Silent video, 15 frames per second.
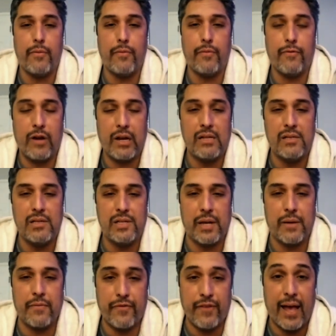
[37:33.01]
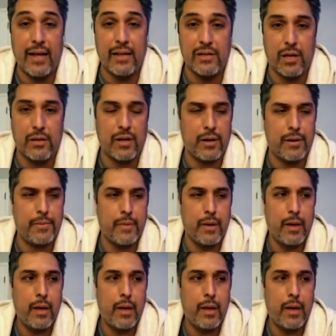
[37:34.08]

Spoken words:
friends and fans out there,